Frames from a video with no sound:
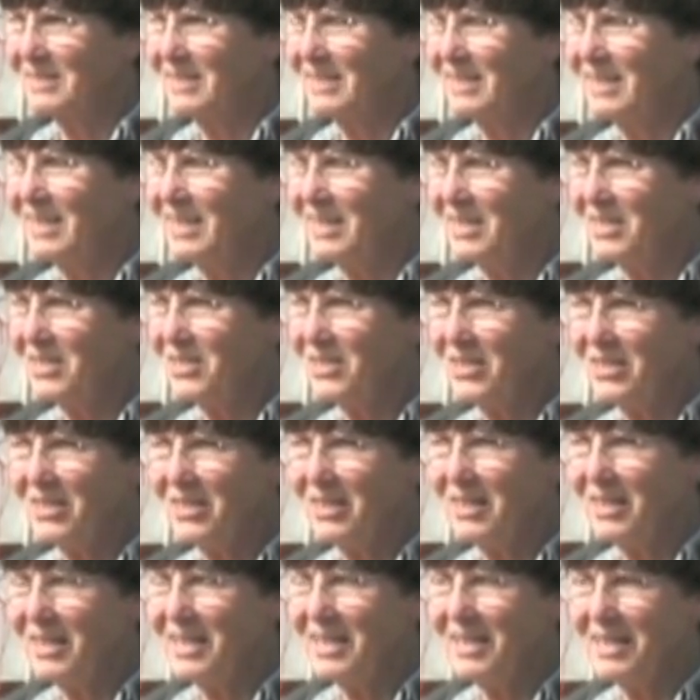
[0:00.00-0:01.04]
And
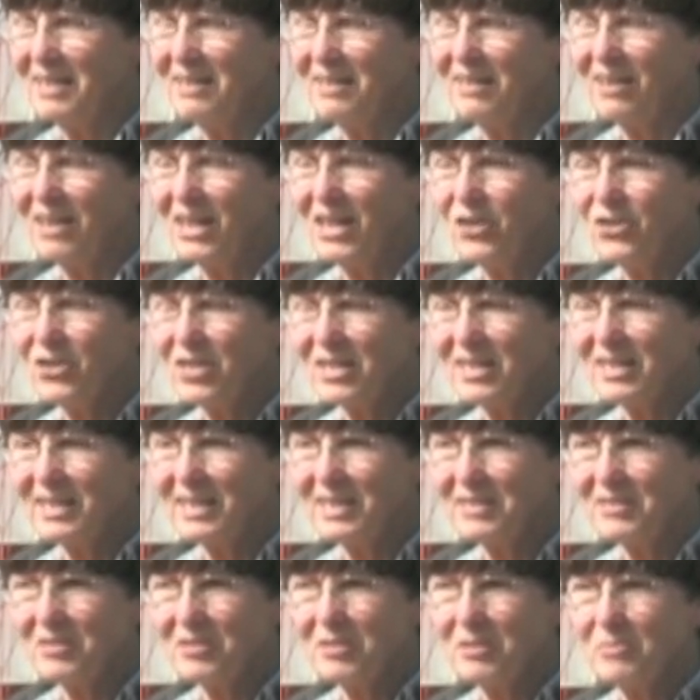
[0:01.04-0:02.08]
our
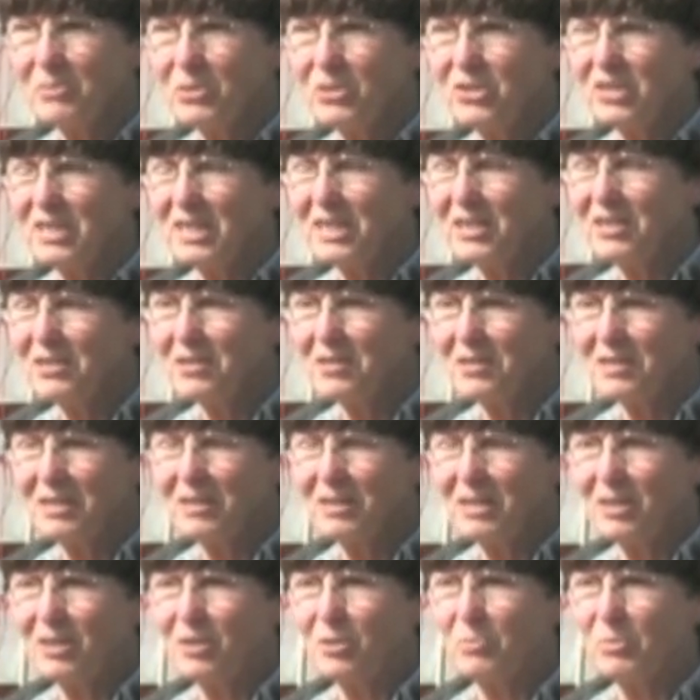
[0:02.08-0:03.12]
customers here
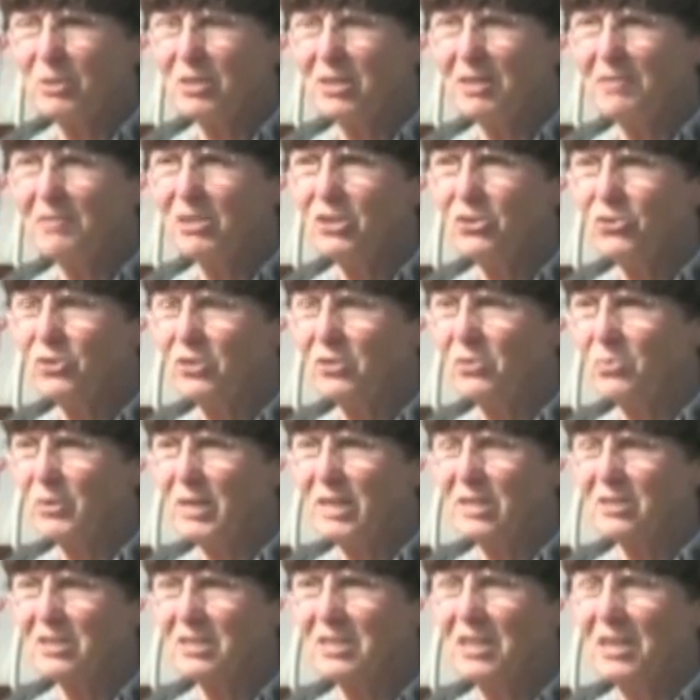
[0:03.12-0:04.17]
in the Pacific
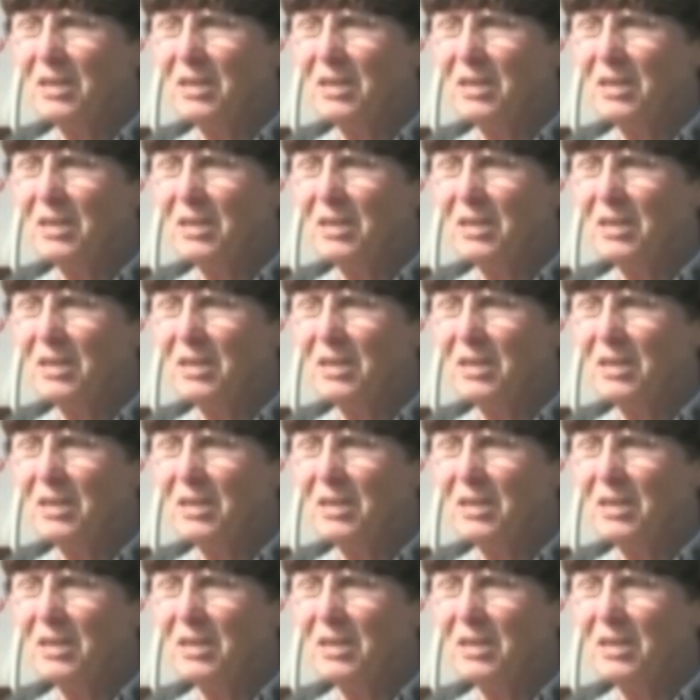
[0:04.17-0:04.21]
Northwest,